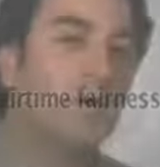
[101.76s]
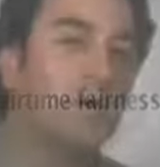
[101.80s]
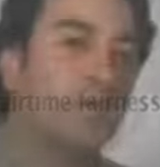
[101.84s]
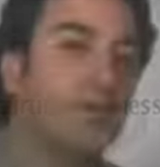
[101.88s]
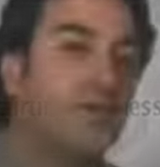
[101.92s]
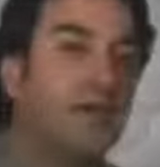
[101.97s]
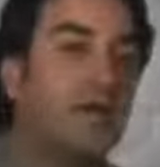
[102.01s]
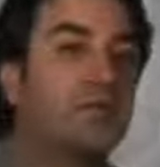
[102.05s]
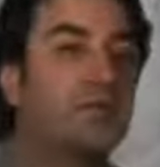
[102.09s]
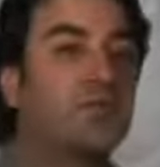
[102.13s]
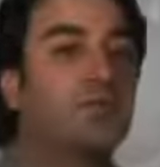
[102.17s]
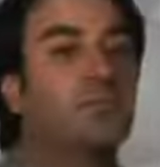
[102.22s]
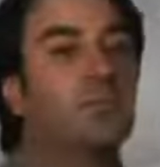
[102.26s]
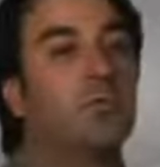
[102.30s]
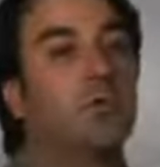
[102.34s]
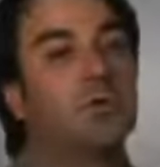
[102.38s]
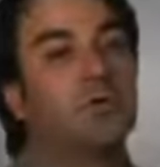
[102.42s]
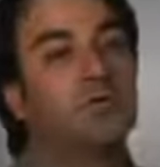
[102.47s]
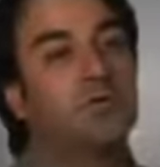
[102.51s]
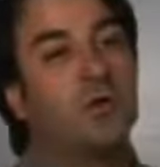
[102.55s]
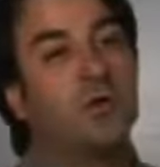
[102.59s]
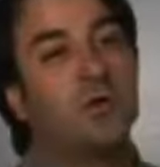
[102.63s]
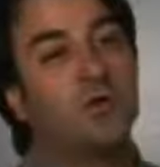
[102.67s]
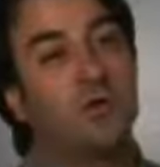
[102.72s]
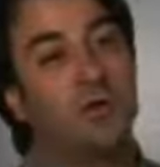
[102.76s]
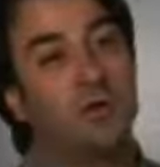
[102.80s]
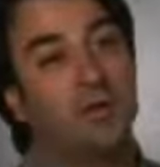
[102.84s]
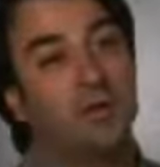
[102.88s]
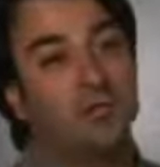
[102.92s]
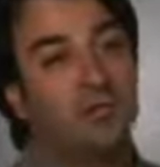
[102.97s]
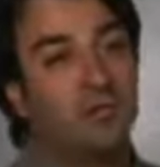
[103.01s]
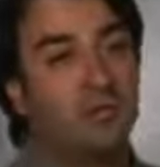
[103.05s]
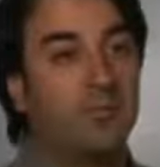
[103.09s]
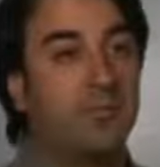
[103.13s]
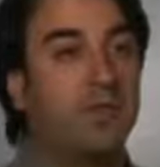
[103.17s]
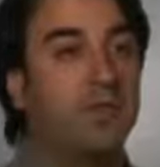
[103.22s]
Ruckus access points all
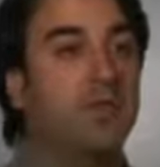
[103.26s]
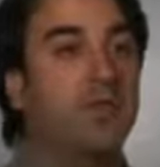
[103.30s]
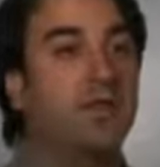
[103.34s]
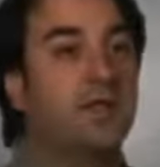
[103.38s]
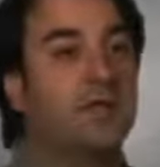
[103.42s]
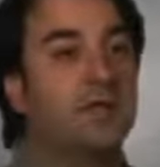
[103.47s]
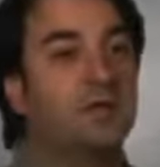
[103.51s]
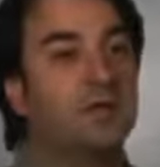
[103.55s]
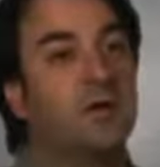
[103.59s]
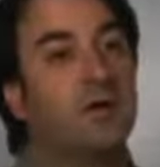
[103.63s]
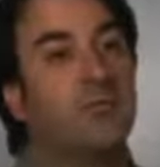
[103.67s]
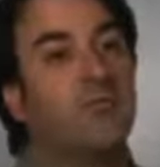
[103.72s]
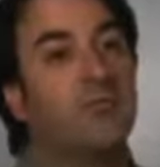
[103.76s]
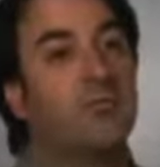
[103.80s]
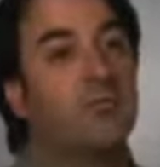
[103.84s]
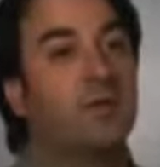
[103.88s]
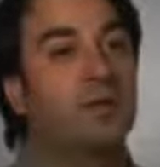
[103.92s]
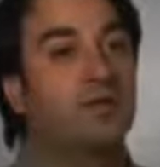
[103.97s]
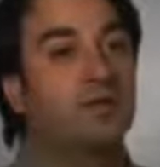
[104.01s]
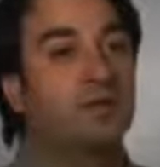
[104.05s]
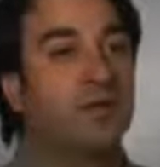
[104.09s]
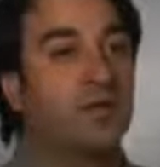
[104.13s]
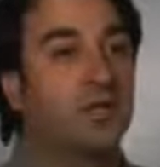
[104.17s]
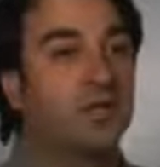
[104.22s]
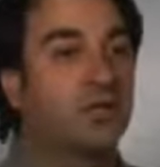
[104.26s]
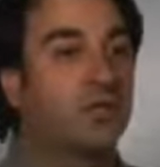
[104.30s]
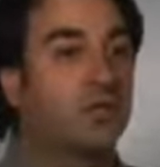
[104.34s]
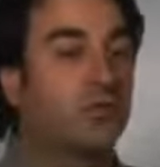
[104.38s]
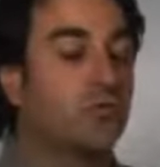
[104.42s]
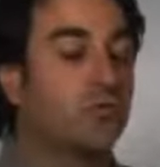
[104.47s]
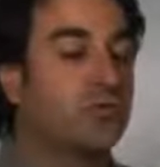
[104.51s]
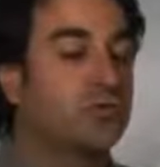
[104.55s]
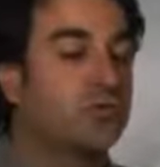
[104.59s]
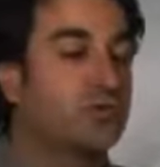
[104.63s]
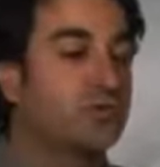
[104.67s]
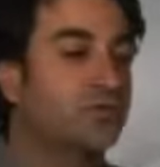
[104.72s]
implement a software-based
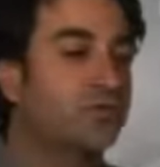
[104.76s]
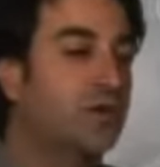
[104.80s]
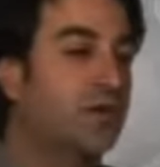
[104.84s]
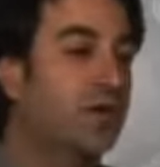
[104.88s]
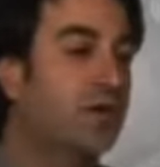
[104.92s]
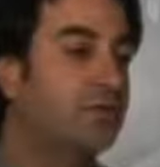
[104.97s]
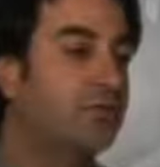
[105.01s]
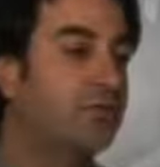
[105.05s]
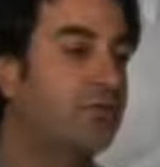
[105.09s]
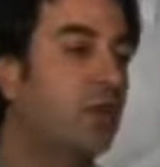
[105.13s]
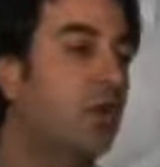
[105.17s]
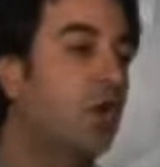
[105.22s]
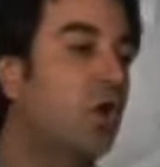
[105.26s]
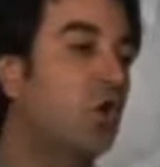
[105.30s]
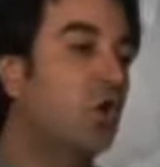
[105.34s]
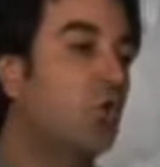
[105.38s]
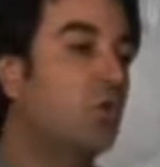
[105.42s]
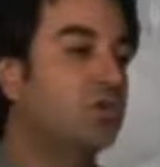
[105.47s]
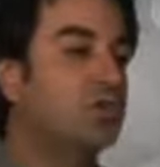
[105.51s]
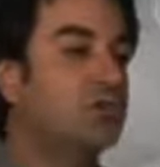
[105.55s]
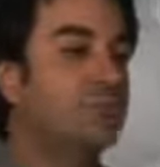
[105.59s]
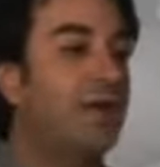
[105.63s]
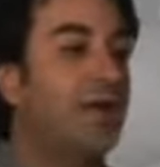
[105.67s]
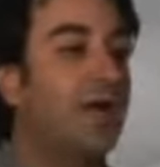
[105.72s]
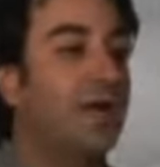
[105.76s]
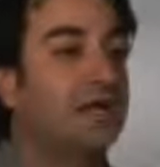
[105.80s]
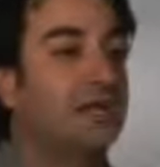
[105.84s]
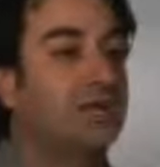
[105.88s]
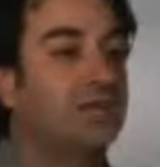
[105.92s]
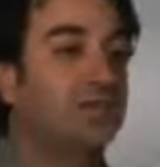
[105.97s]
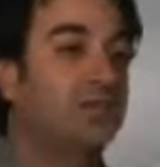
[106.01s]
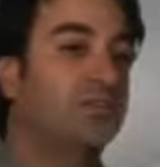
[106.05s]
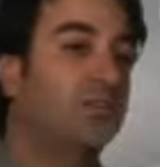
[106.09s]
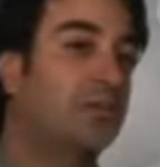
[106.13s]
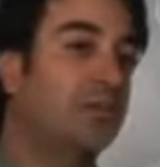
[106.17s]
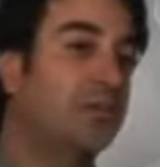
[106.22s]
scheduler which decides which
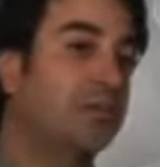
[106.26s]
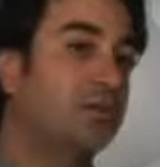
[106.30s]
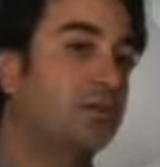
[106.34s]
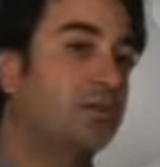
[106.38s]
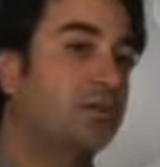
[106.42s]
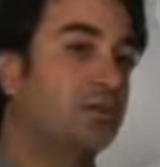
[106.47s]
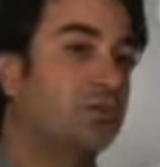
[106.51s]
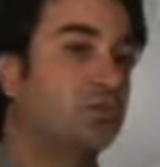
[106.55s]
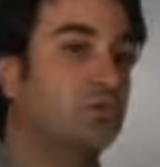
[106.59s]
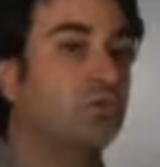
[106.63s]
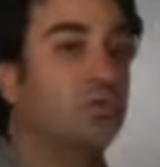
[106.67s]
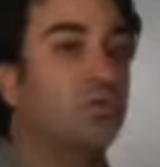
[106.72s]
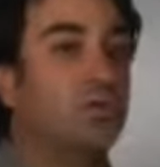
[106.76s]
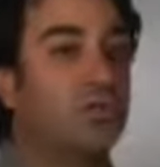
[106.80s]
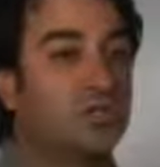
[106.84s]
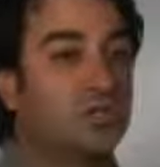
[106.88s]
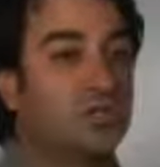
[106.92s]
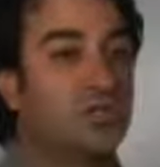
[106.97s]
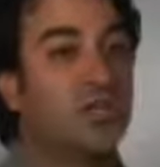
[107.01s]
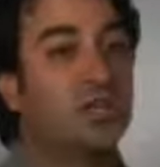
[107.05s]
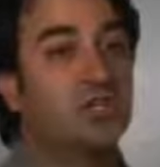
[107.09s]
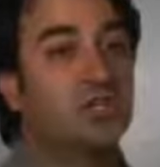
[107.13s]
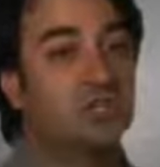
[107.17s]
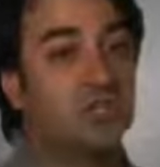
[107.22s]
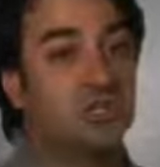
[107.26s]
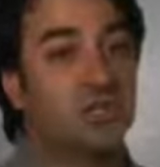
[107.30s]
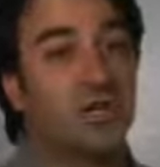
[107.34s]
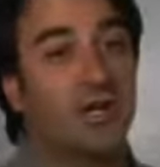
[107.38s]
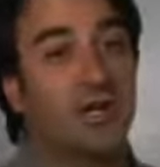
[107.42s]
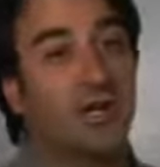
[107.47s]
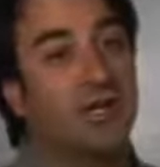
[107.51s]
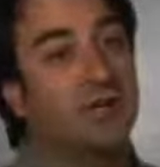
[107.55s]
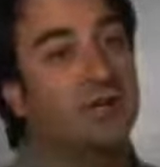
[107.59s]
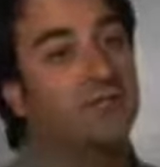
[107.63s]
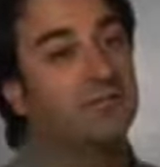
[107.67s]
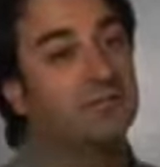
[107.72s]
packet to send to which station at
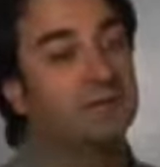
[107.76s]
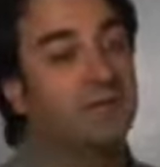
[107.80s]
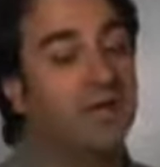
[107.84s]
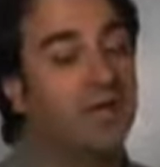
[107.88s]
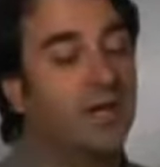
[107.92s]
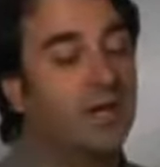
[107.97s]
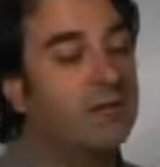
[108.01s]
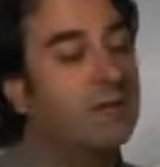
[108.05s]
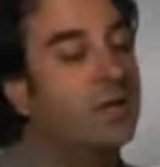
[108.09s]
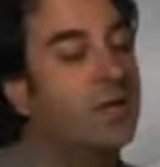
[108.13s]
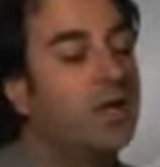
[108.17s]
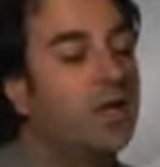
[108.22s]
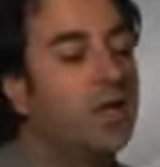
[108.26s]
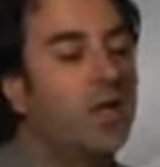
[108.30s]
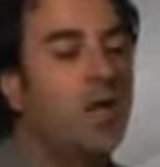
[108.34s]
any given time.